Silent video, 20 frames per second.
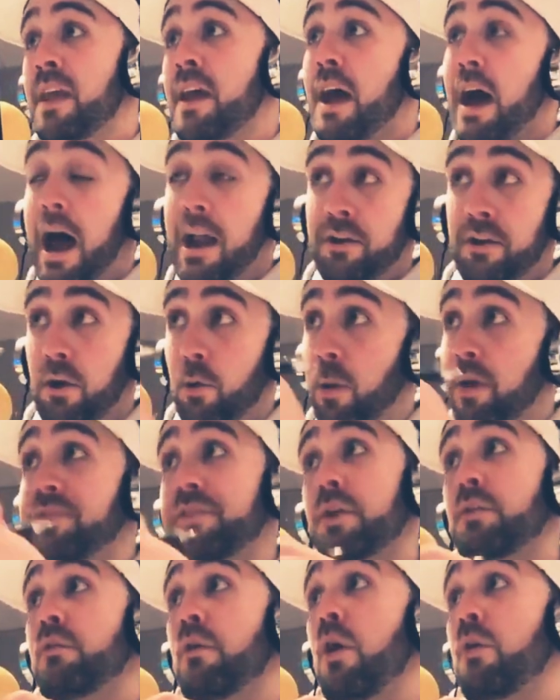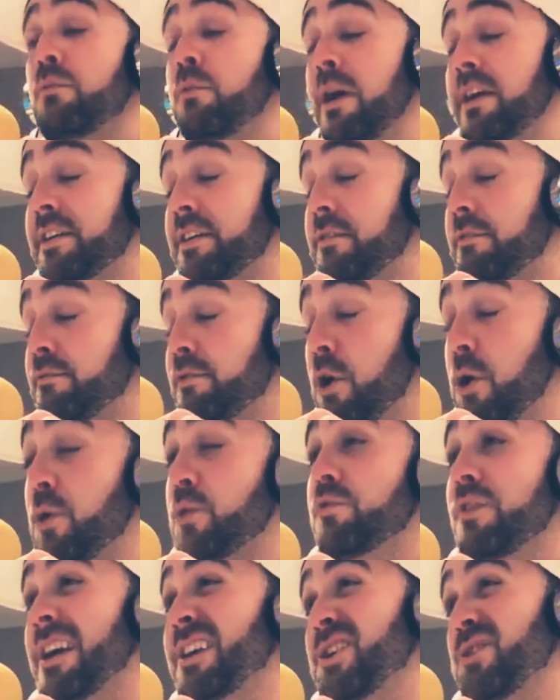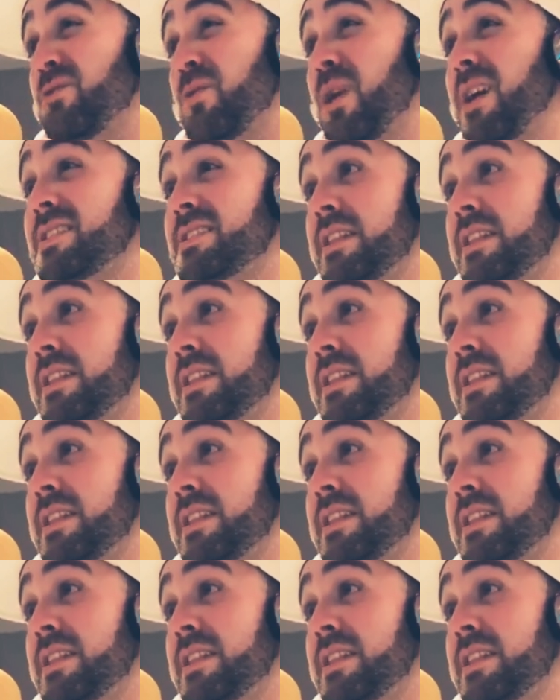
I don't know what their road record was